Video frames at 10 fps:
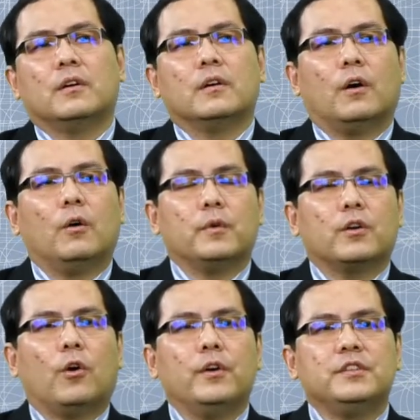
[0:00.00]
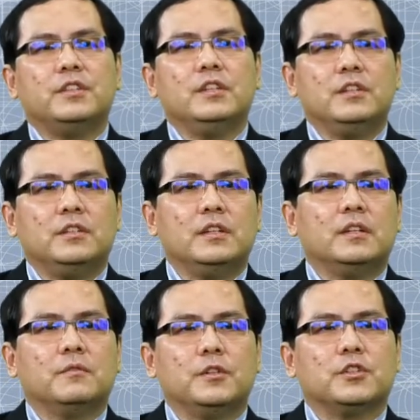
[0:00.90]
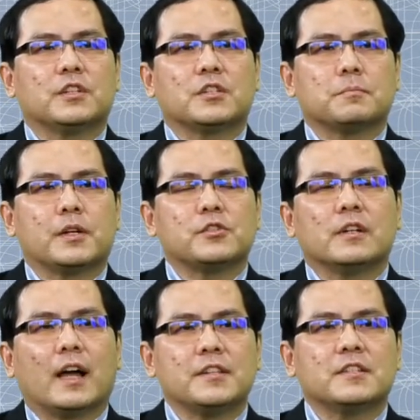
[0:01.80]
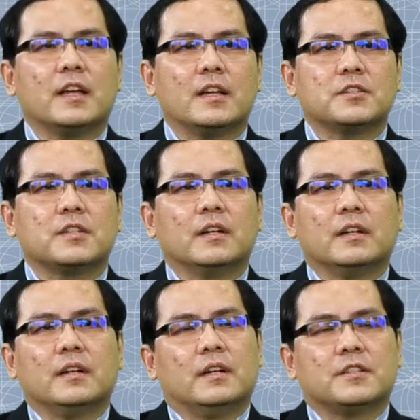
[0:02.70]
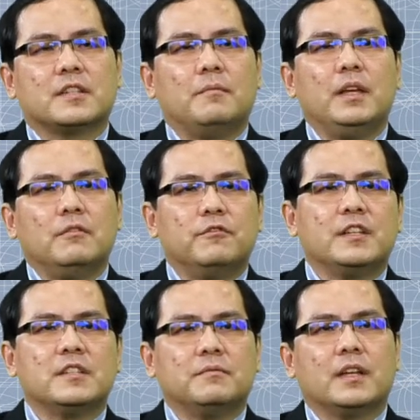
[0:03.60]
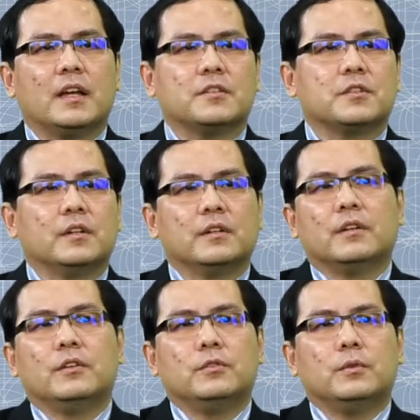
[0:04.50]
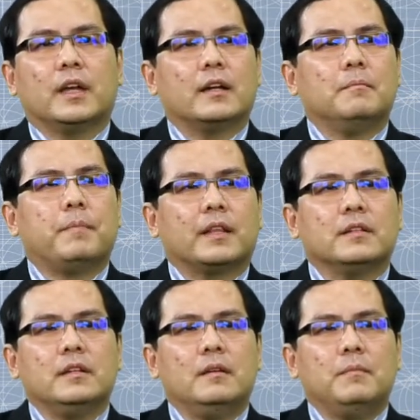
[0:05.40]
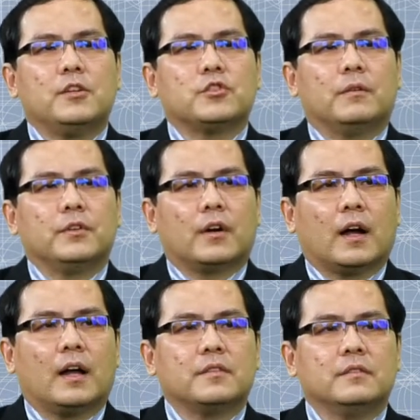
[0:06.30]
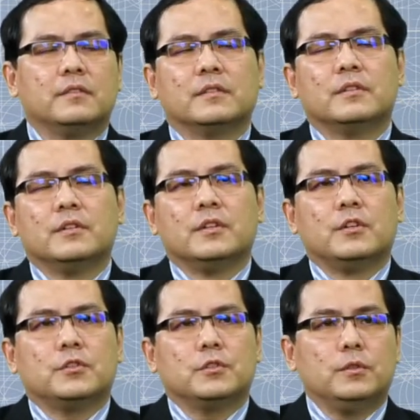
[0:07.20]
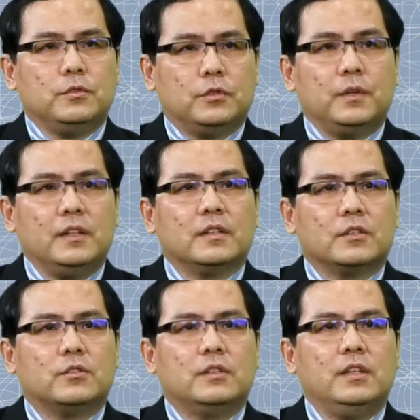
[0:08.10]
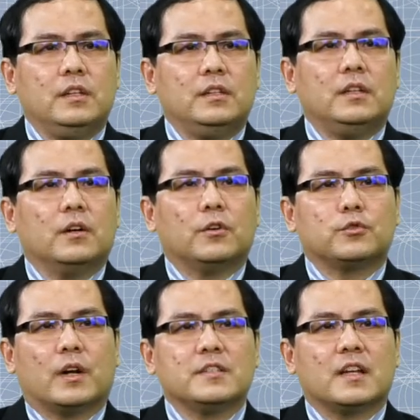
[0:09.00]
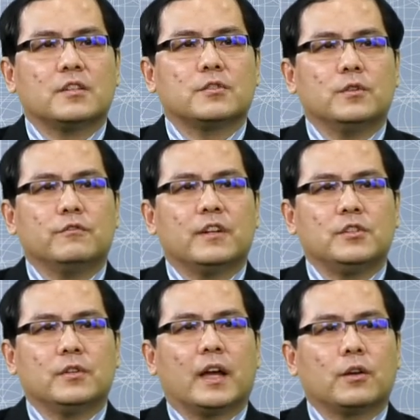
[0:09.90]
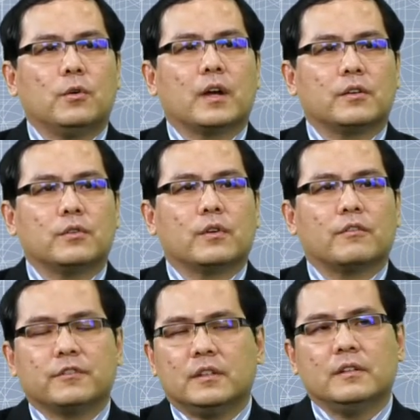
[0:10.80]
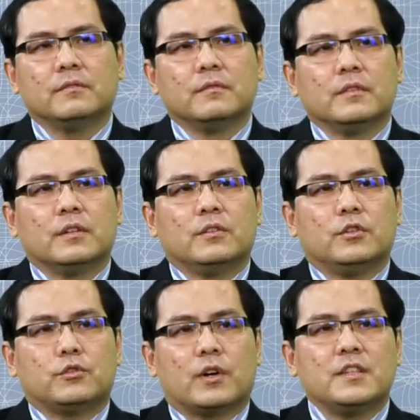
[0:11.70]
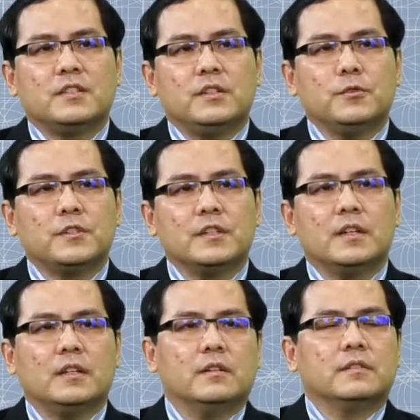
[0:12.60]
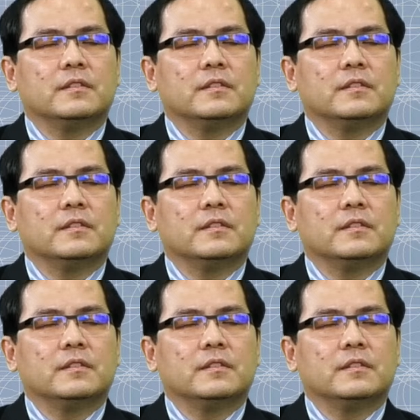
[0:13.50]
or we call it TEE, which is a specialized test, a semi-invasive test, to get a better image of your heart. So during the TEE, or transesophageal echocardiography, the transducer